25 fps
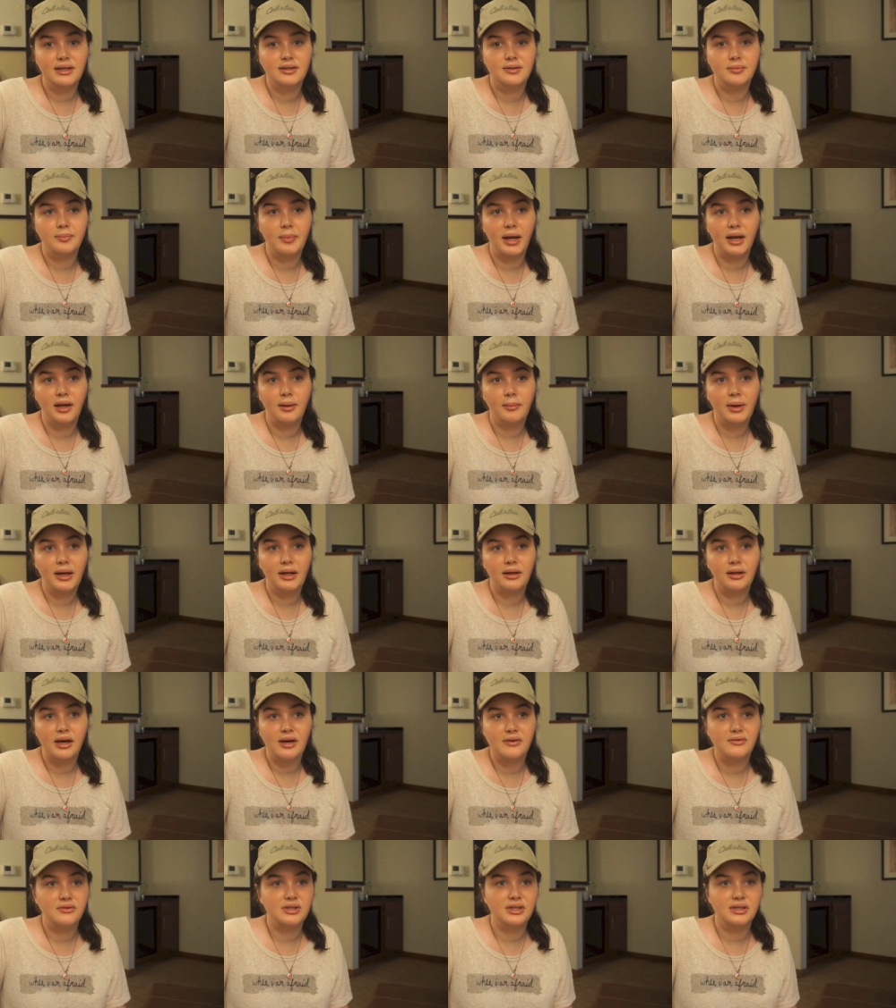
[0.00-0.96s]
it's been in my
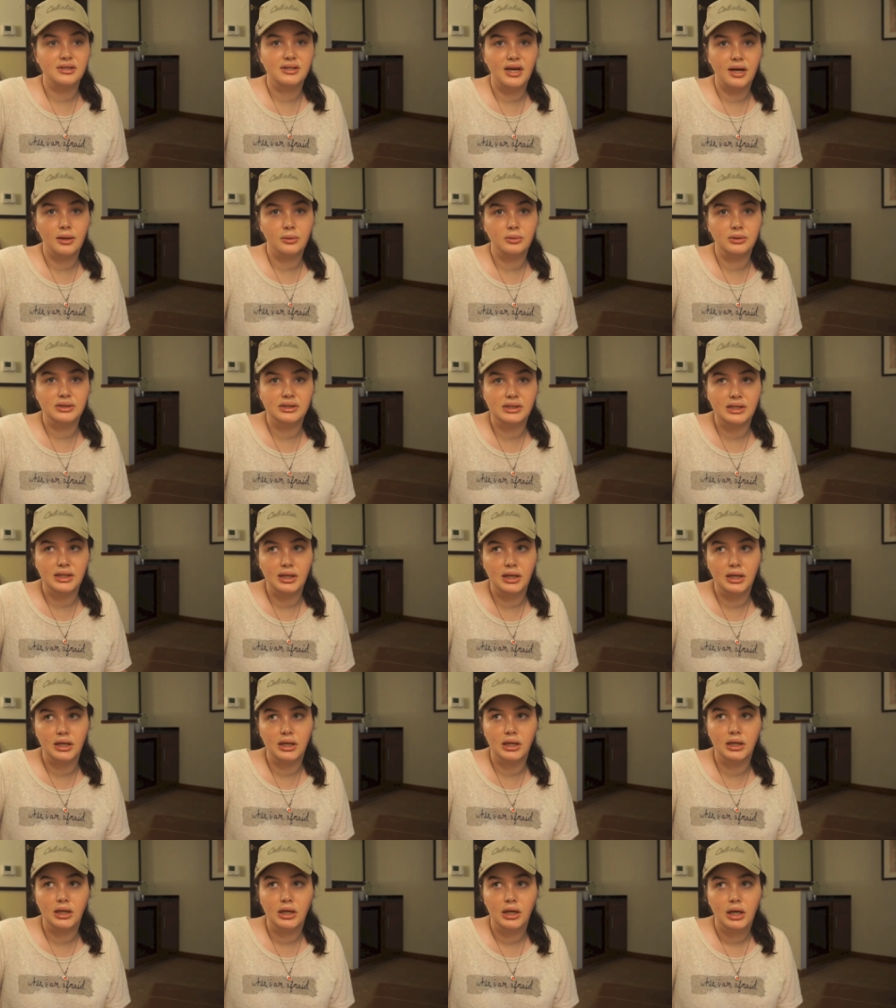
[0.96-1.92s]
life since I was
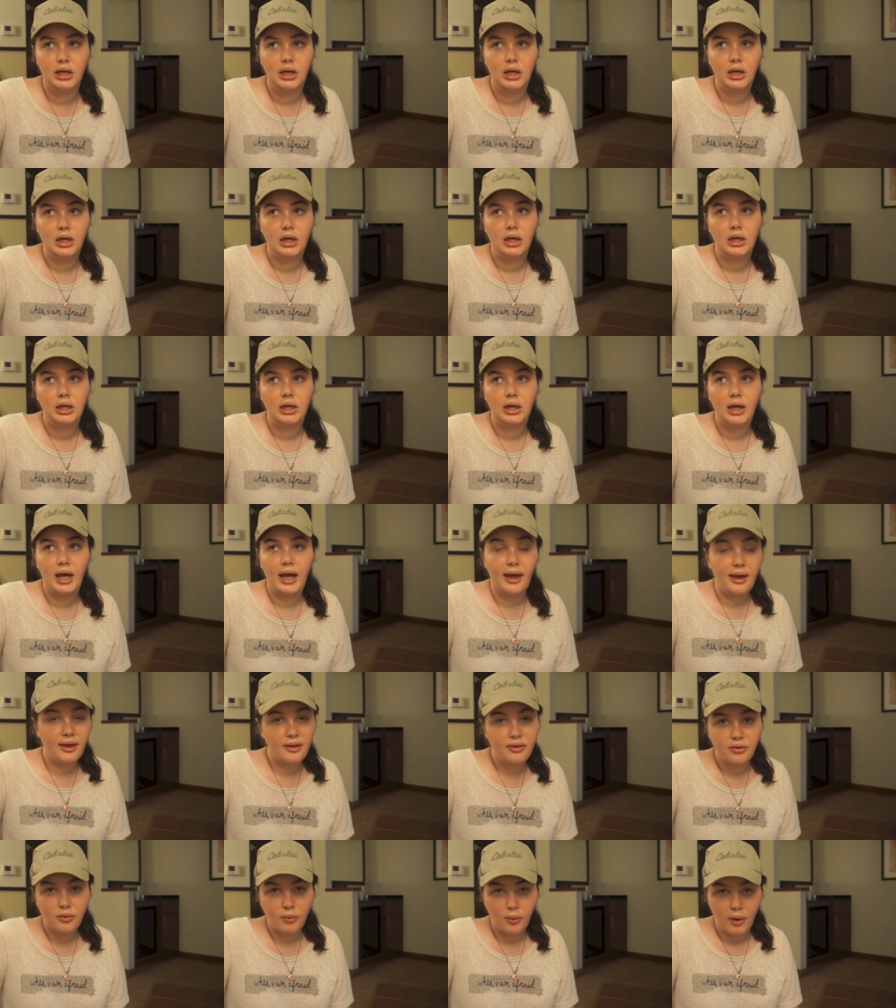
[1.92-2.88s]
in
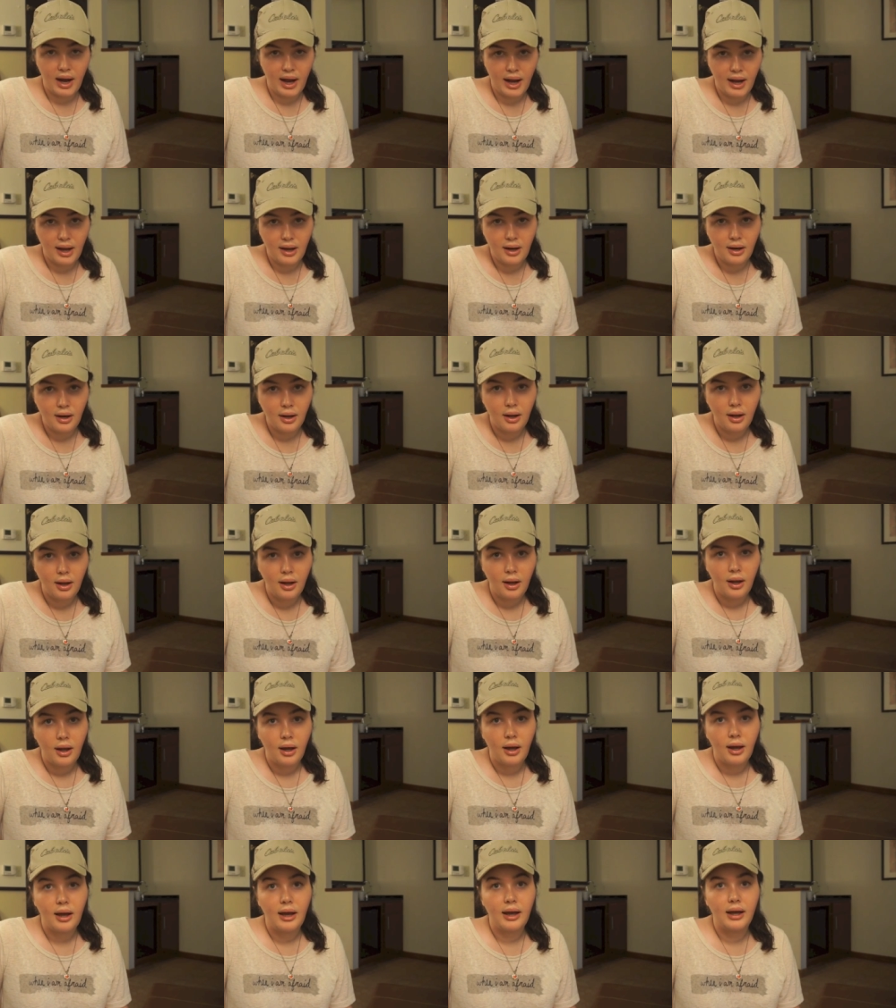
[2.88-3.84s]
8th grade,
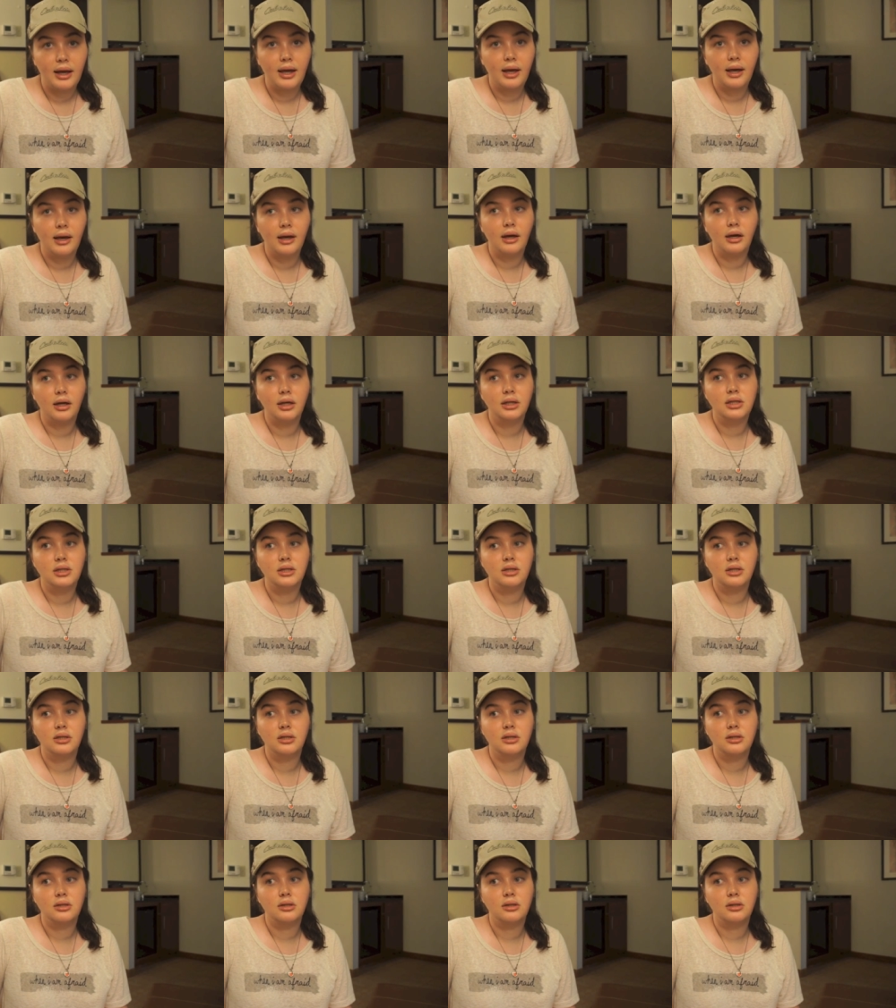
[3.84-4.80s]
and
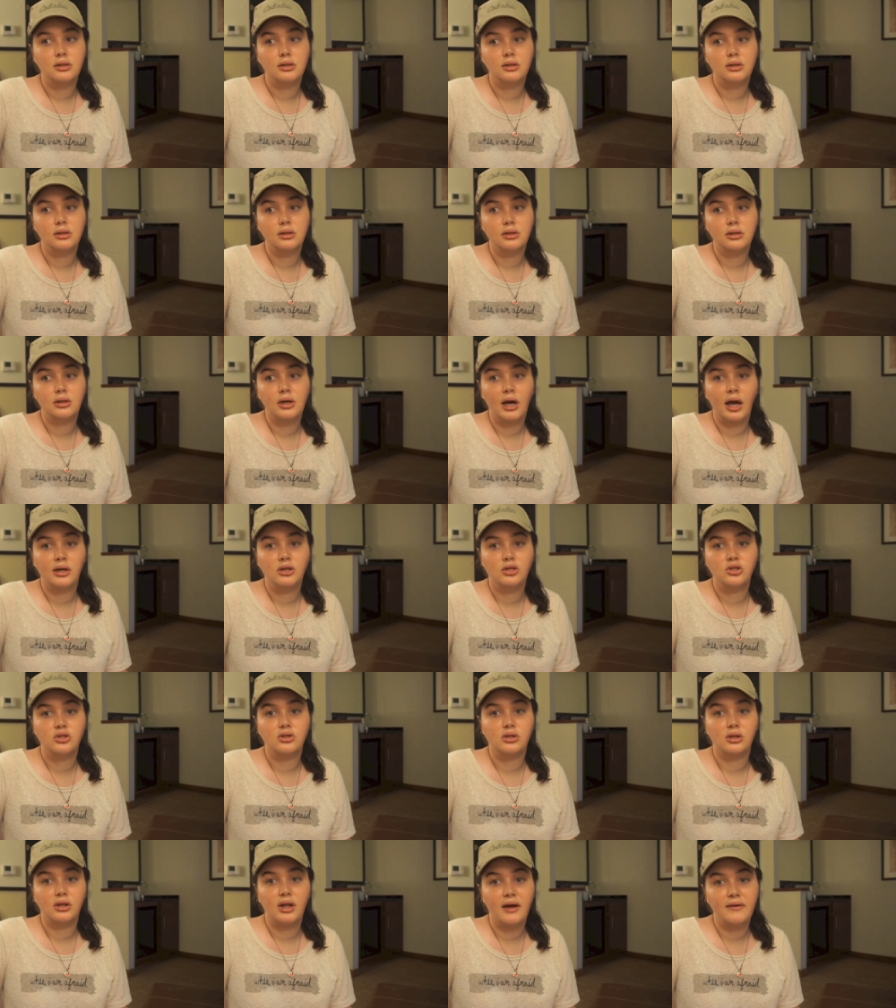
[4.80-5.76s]
I
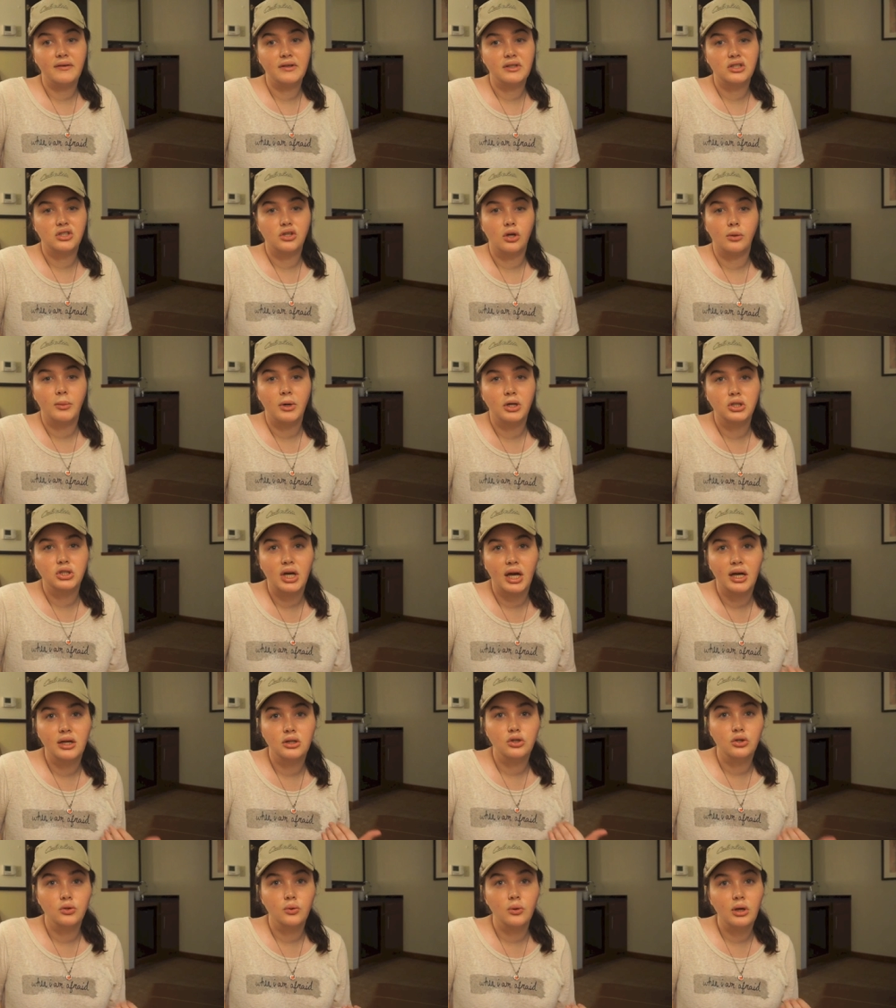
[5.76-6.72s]
just love it so much. I
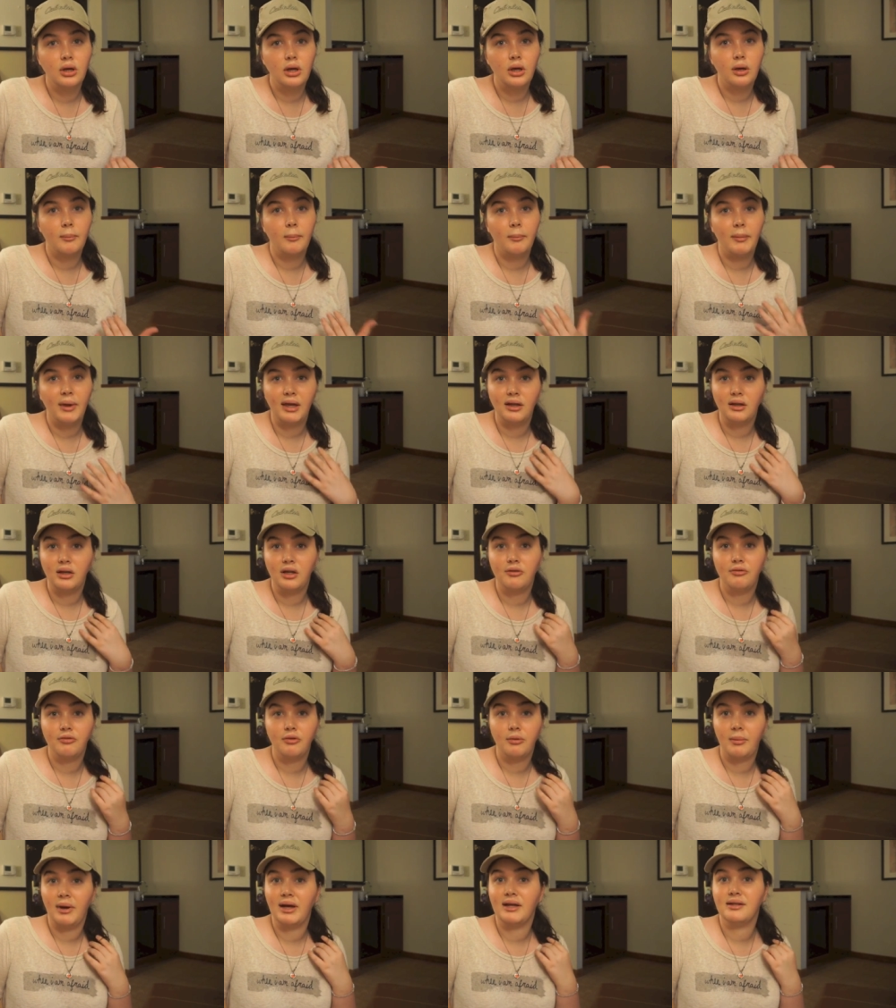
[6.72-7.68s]
do it mainly
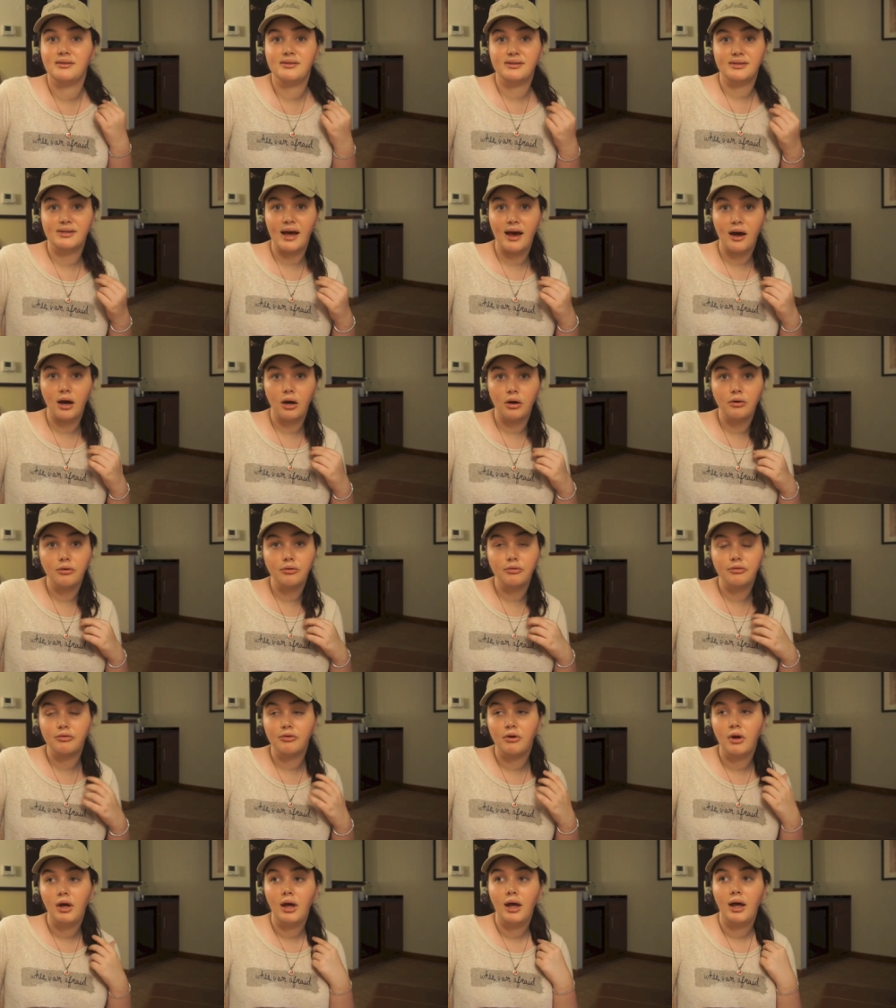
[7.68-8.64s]
for myself,
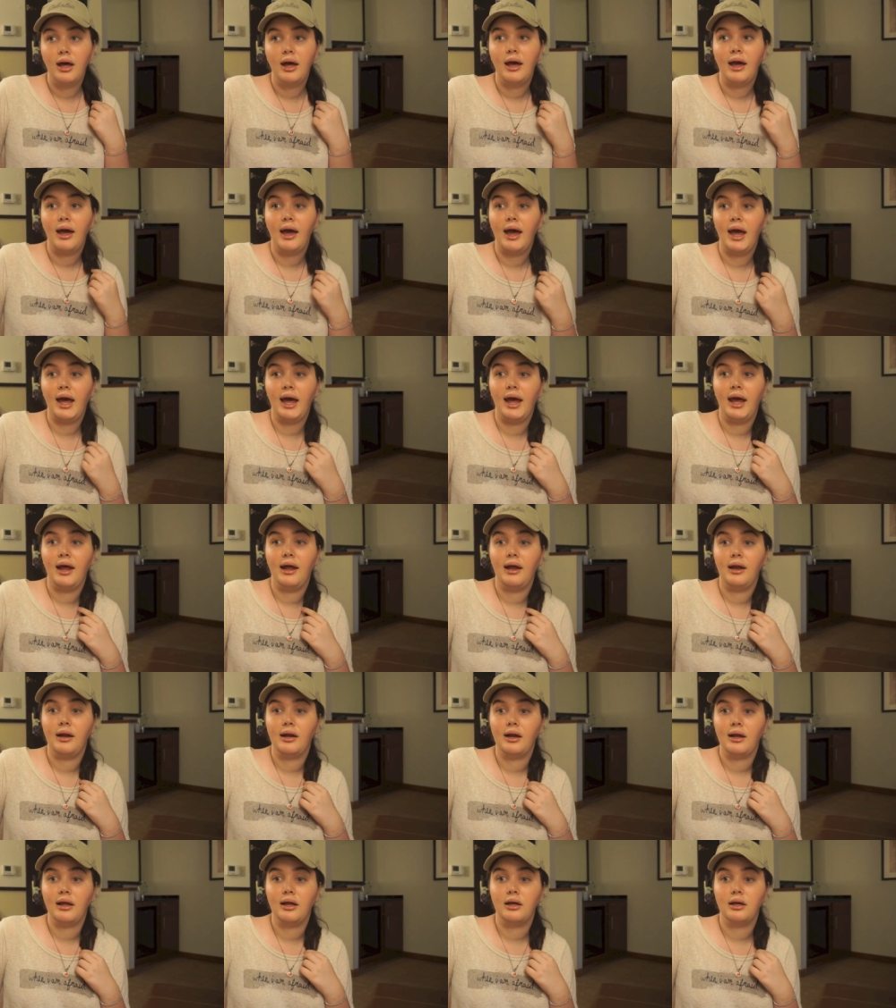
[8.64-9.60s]

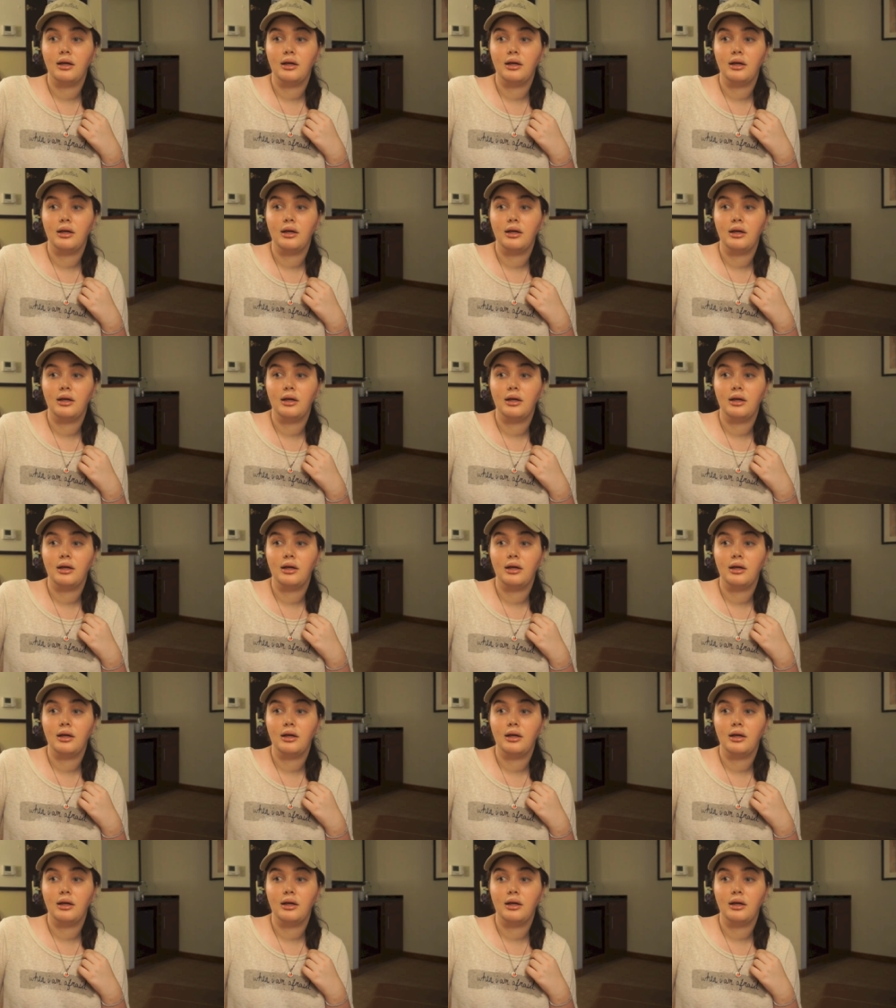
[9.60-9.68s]
and